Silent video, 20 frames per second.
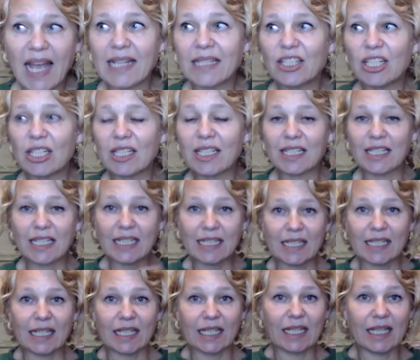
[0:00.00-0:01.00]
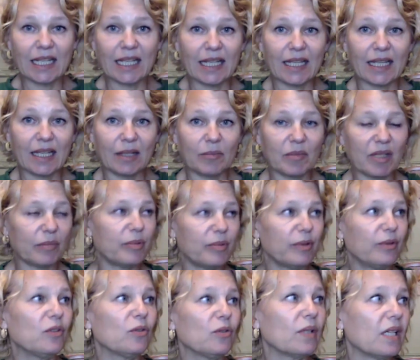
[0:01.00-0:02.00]
And just sitting here in my
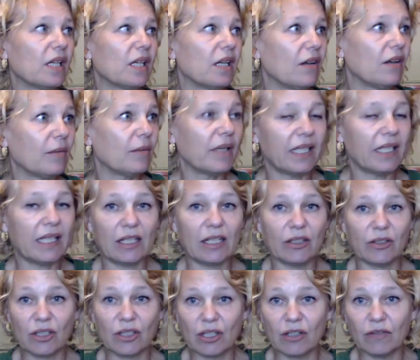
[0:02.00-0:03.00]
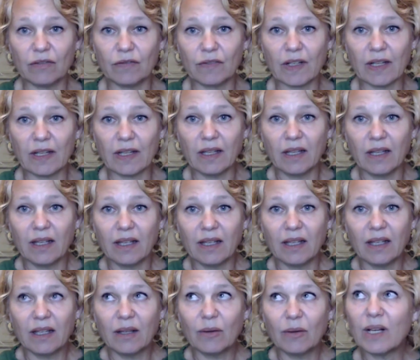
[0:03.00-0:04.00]
boudoir on my yellow sofa,
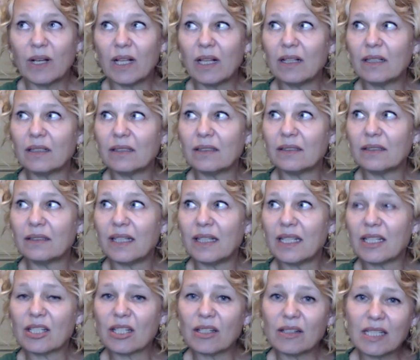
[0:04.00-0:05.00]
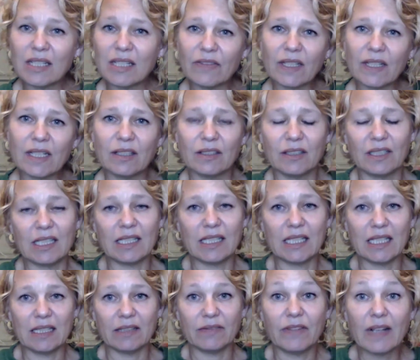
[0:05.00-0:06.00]
well, it's so difficult to
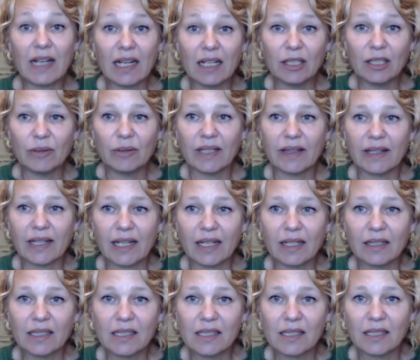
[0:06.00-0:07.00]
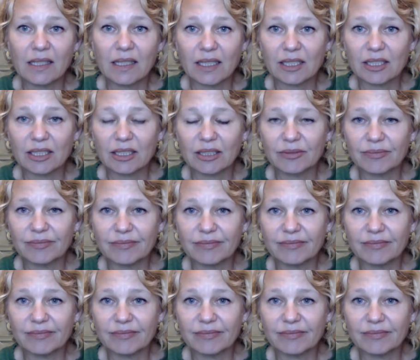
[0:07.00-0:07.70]
see the value in that, isn't it?